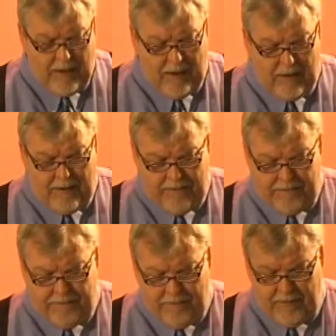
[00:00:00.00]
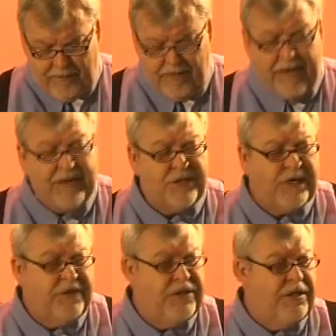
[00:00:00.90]
The next
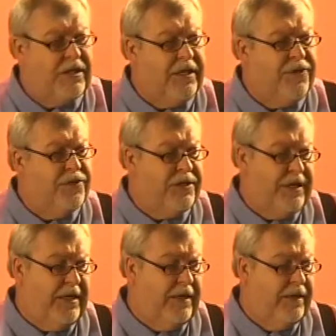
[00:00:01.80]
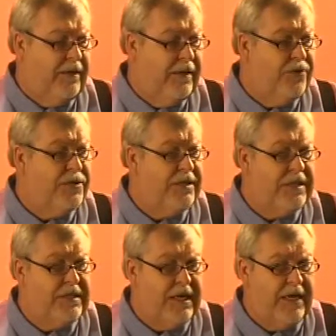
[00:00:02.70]
section is letter C. Letter C
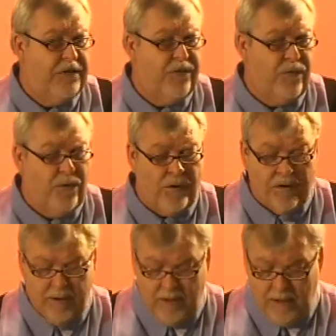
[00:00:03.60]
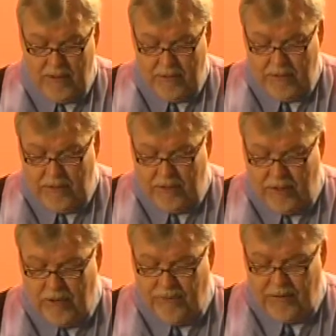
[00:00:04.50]
stands for
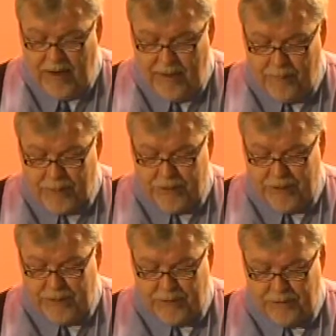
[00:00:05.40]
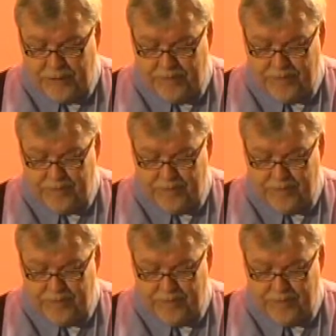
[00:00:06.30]
clarifying perceptions.